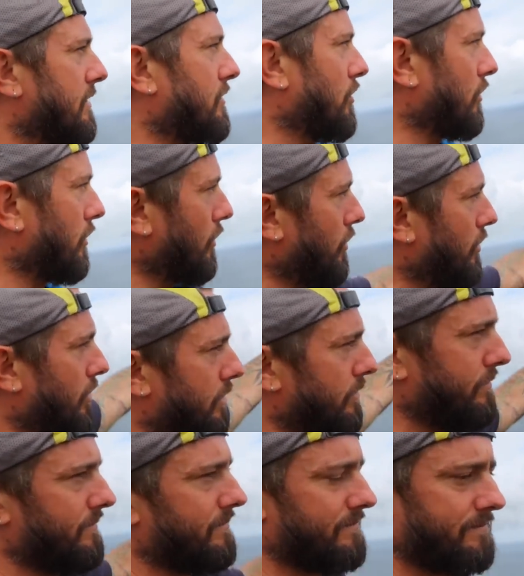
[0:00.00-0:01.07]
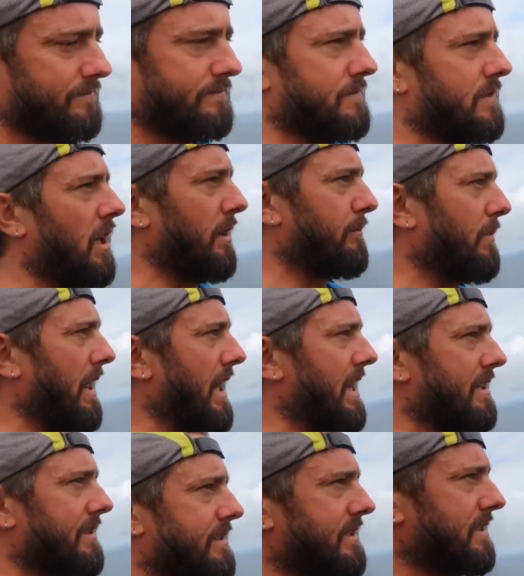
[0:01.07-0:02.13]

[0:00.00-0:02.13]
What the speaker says: good luck, and God bless.